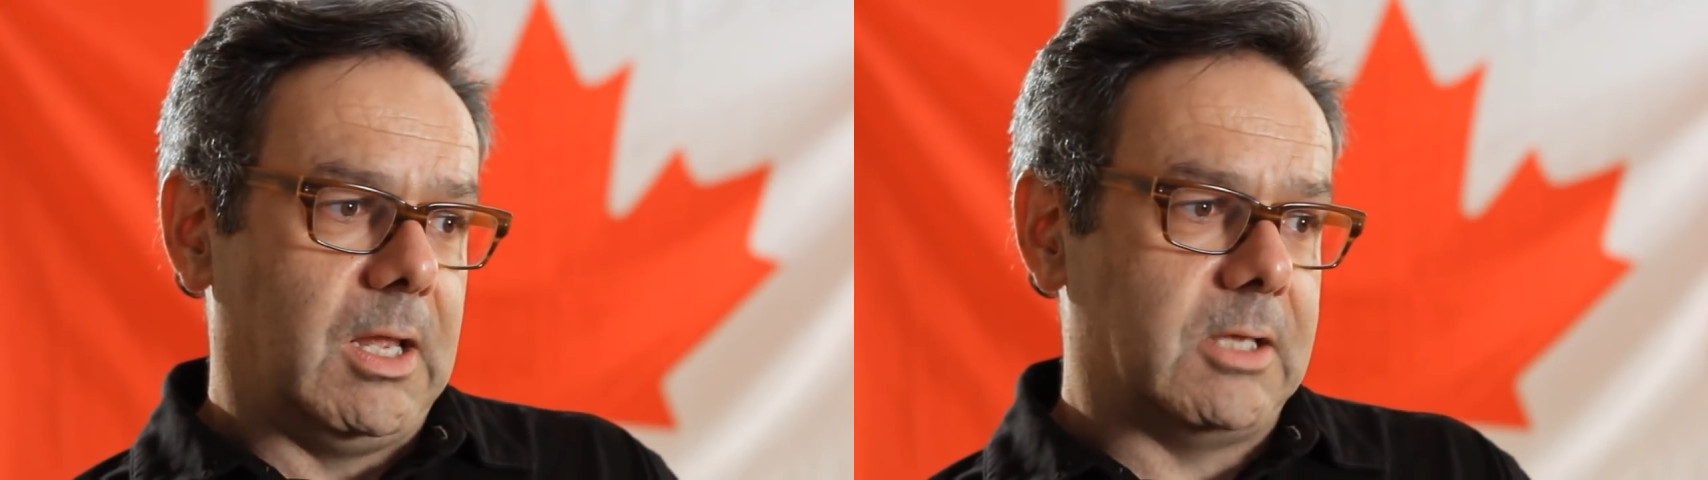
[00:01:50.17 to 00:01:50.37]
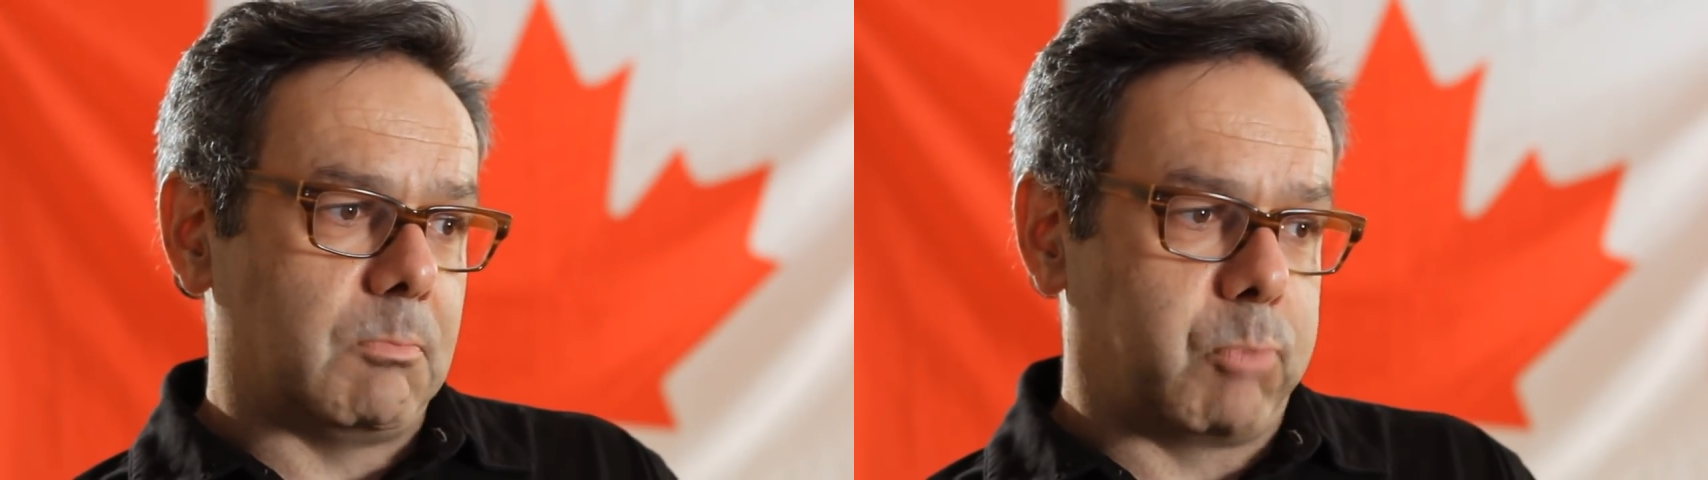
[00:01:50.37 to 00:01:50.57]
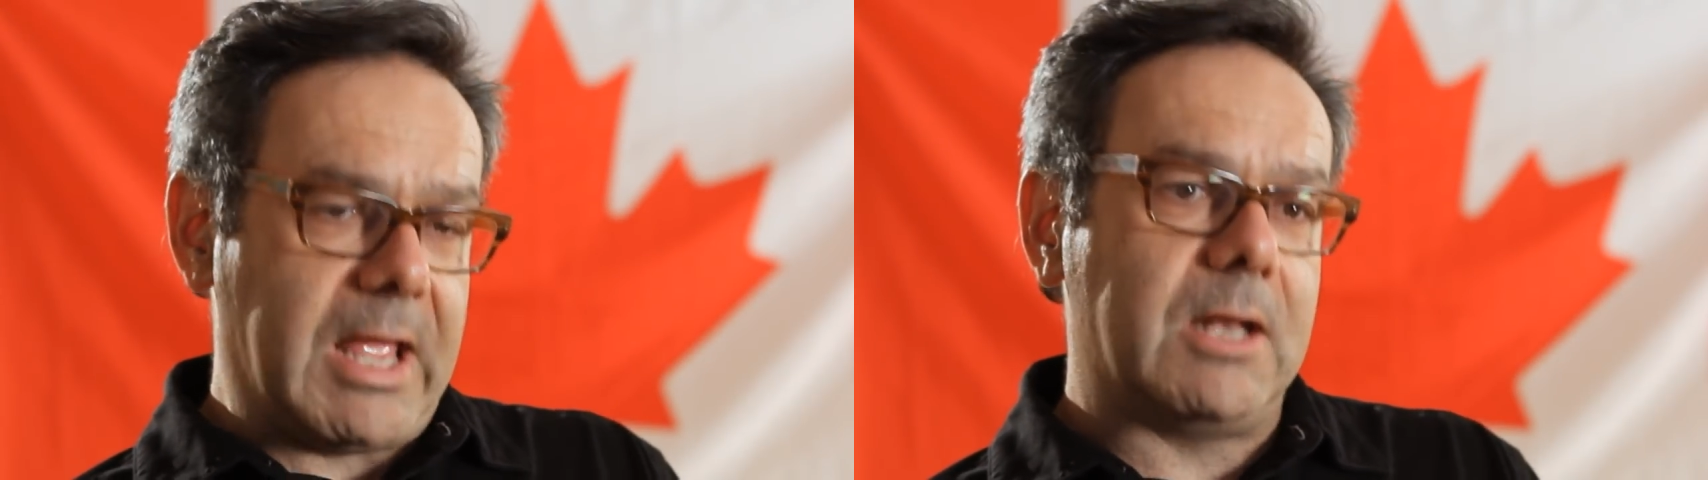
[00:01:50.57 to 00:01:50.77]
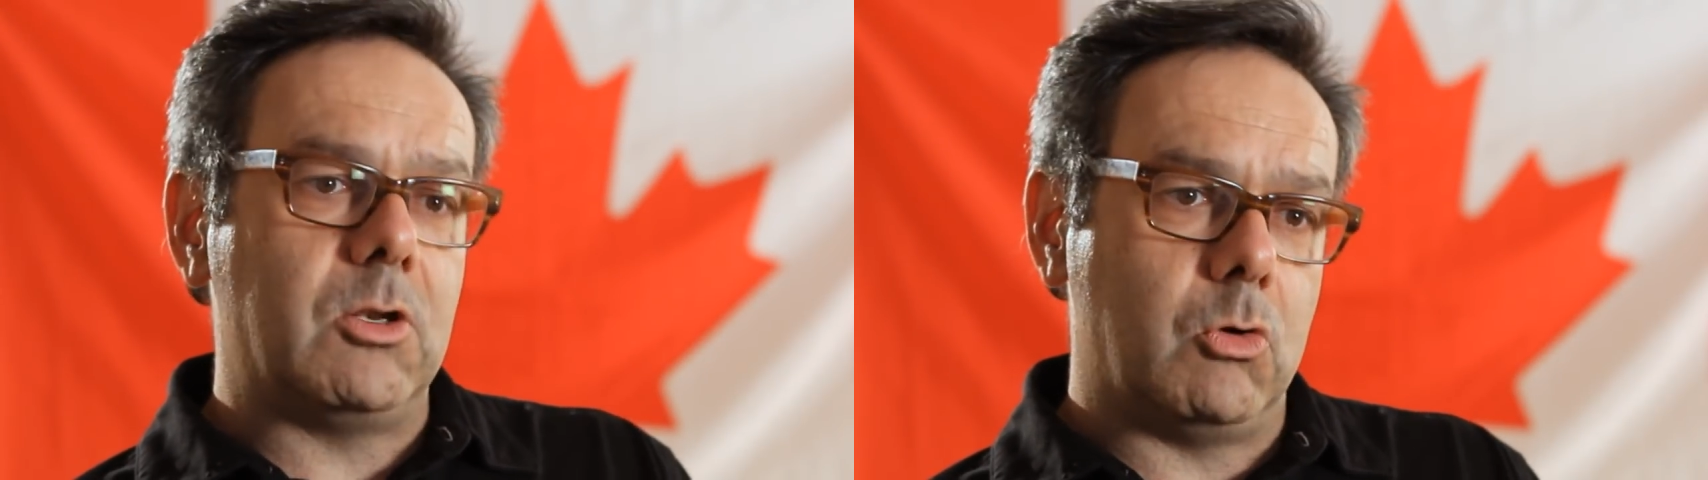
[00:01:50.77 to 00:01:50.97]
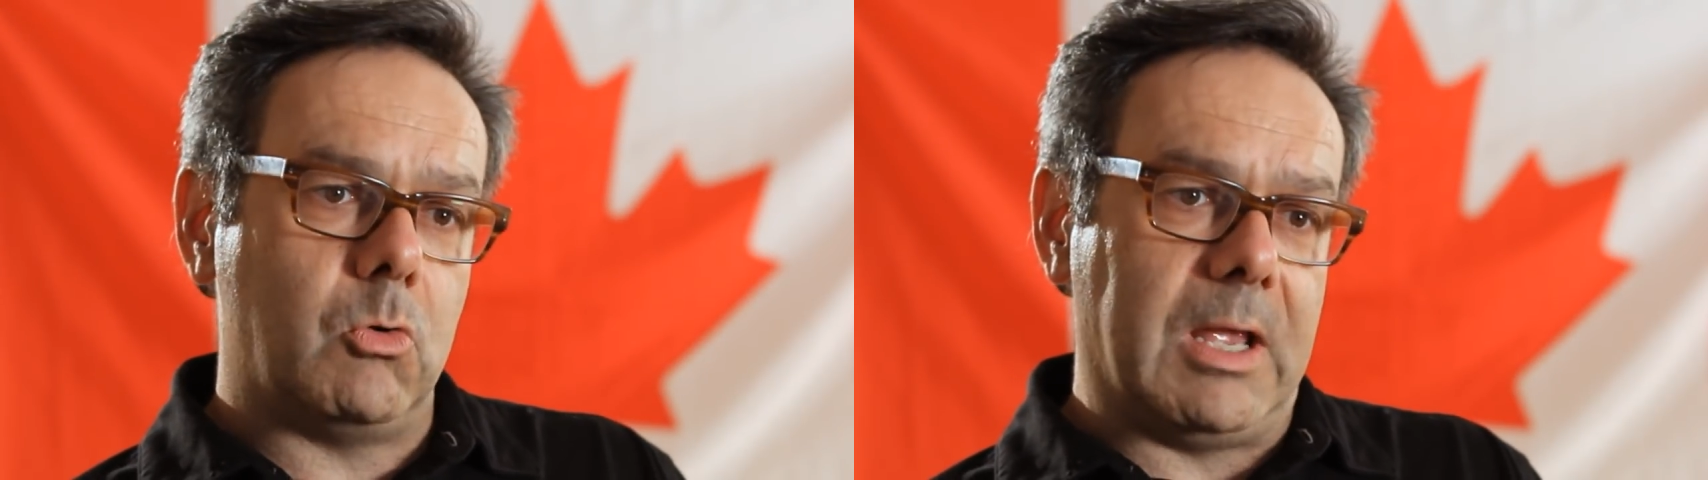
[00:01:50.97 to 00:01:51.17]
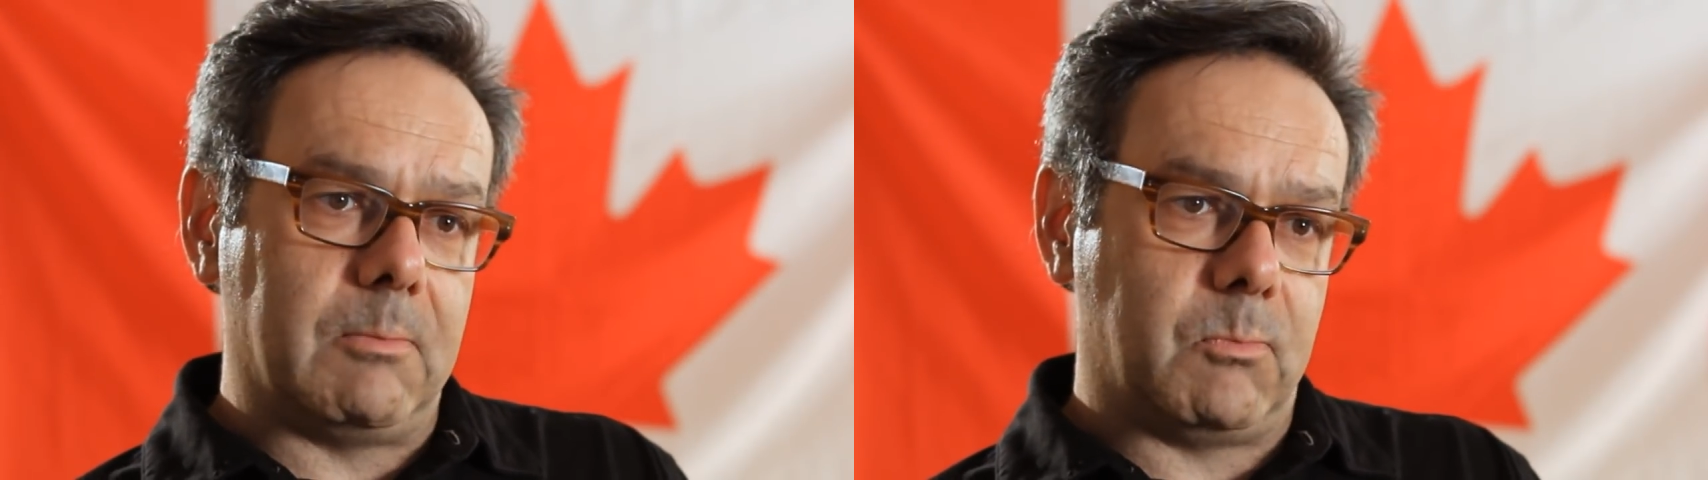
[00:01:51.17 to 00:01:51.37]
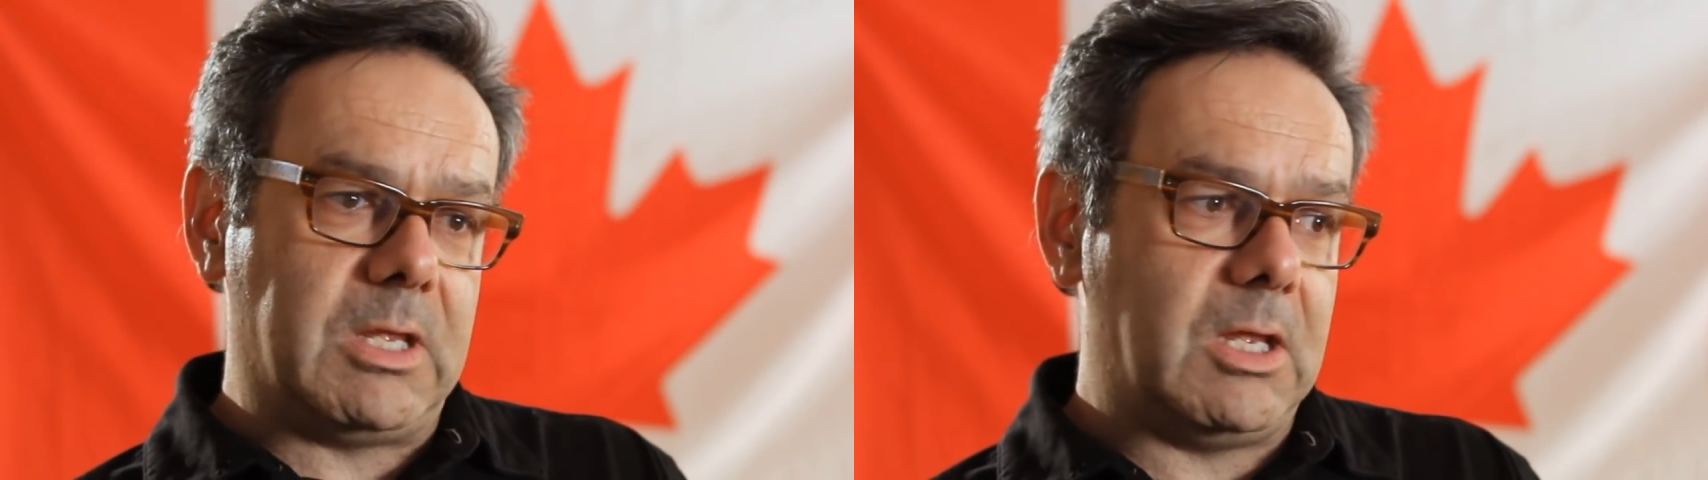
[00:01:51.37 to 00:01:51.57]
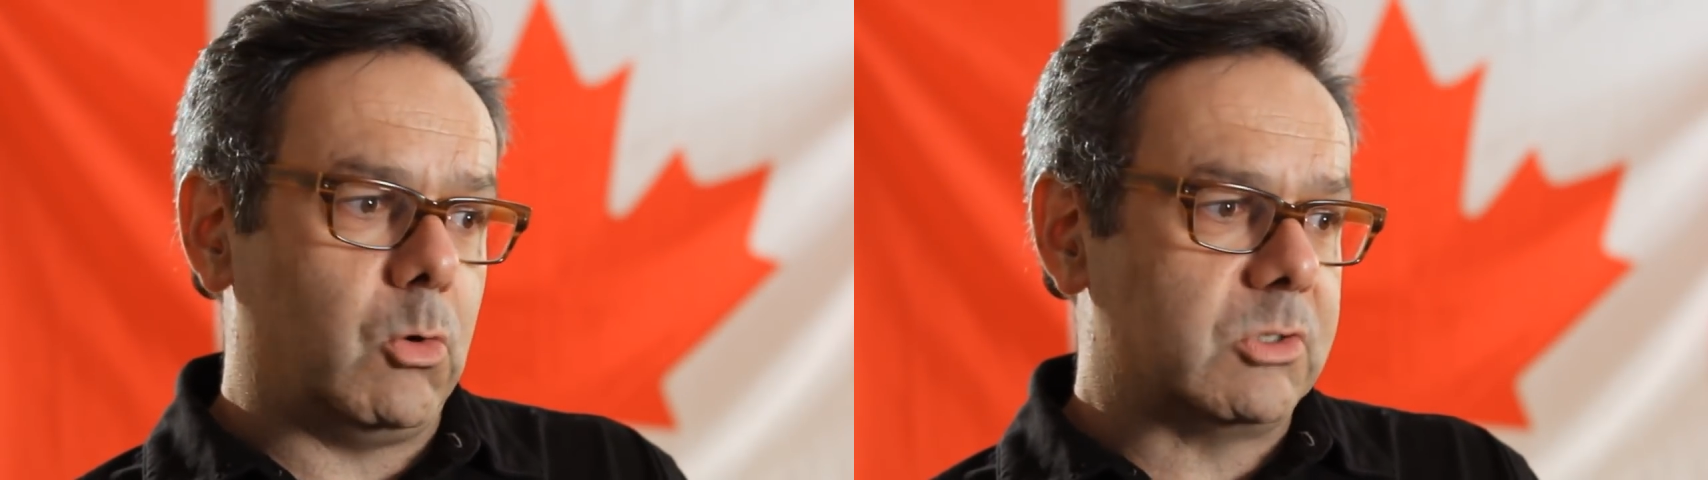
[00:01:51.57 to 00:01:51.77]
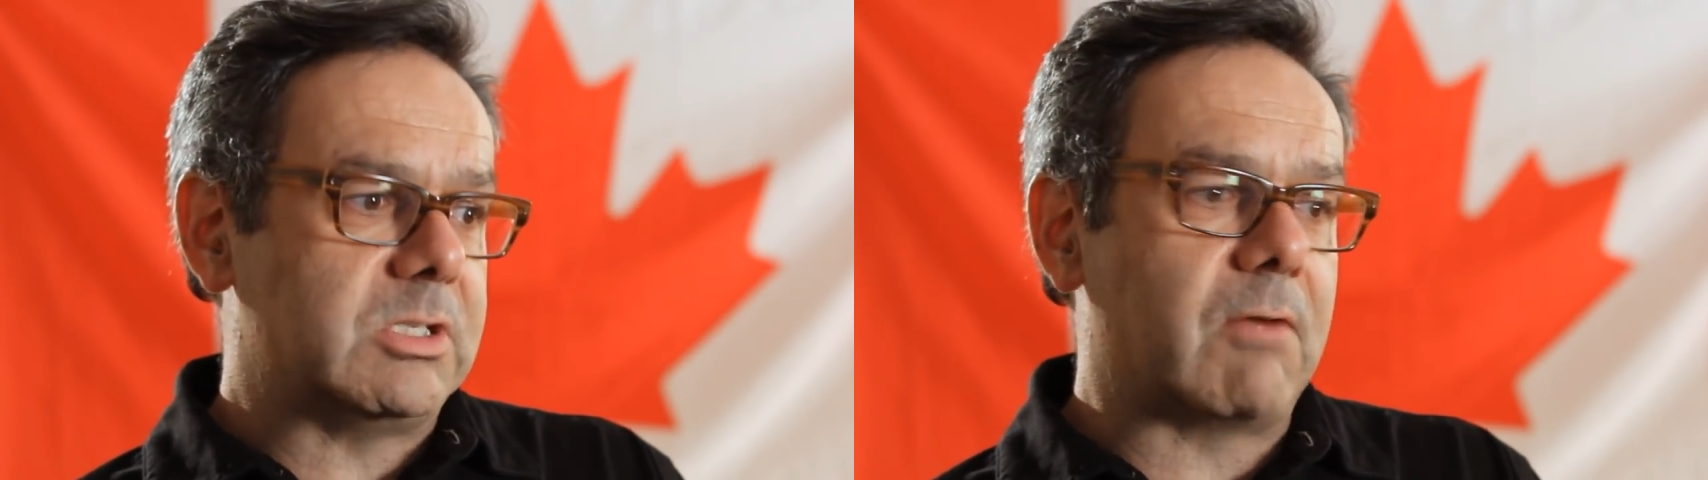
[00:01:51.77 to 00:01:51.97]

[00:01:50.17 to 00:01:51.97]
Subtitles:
is a brand new MP who's